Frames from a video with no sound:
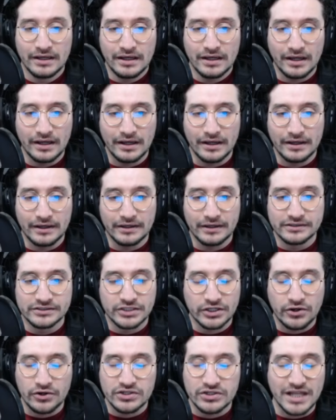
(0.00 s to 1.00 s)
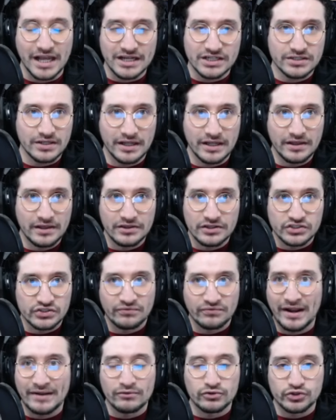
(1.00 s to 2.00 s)
the
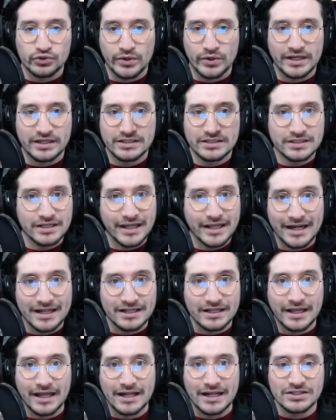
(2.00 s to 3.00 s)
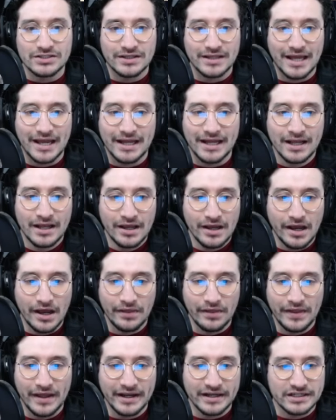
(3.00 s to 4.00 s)
survival tree. Getting to that
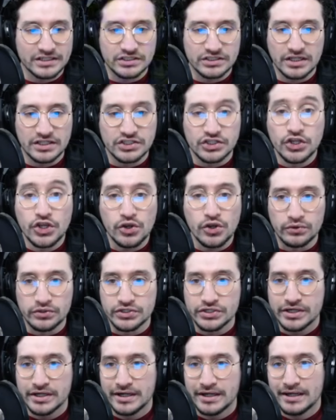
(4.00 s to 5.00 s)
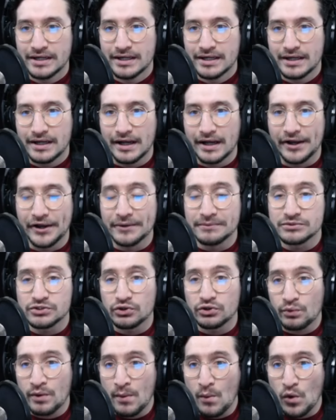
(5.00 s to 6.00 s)
unlock is huge. So
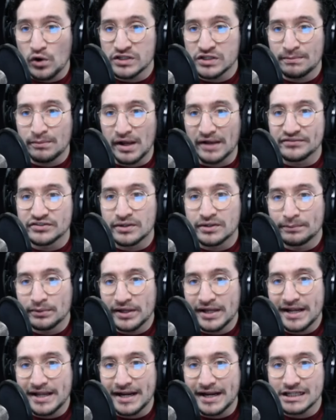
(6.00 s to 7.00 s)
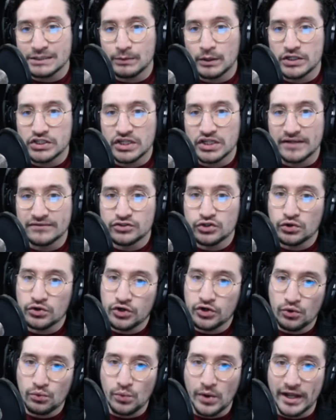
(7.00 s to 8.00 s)
the rewards and buffs. Completing an expedition gives your
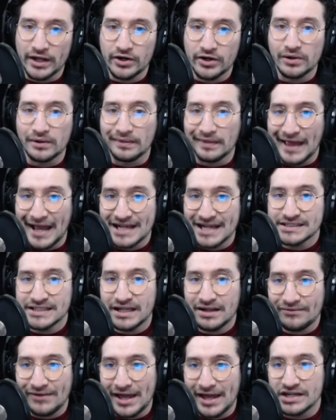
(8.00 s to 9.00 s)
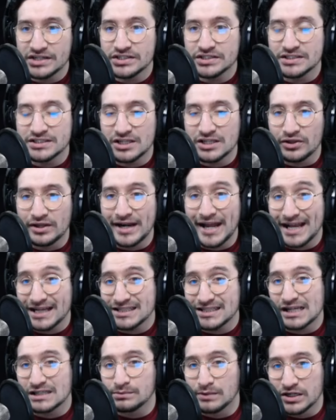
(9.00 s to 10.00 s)
new Raider a lasting advantages until the
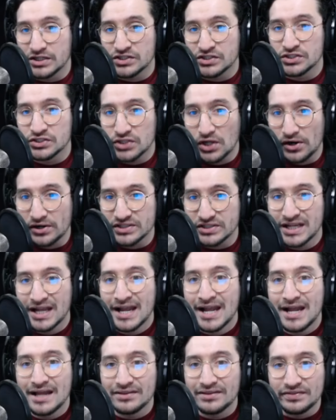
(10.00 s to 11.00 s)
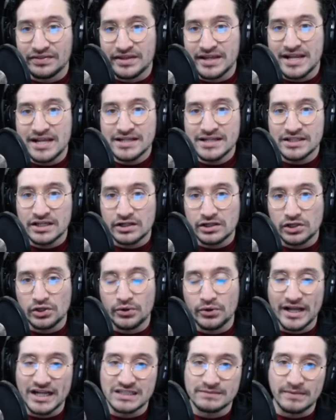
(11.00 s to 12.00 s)
next expedition starts. These
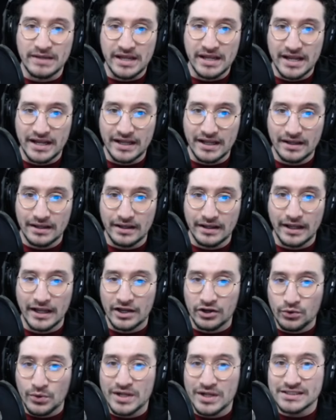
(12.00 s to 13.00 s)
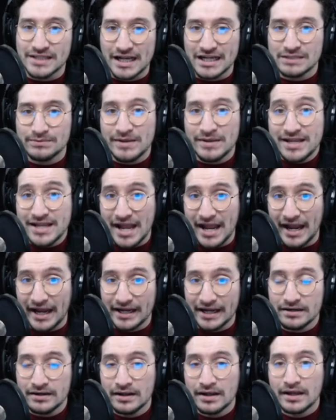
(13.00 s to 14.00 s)
include increased XP
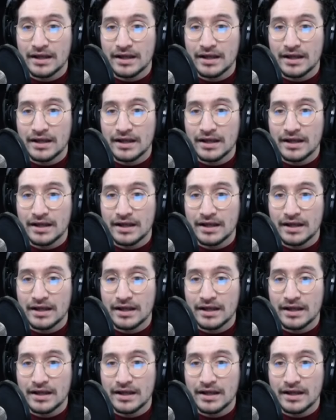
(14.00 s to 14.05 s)
gain,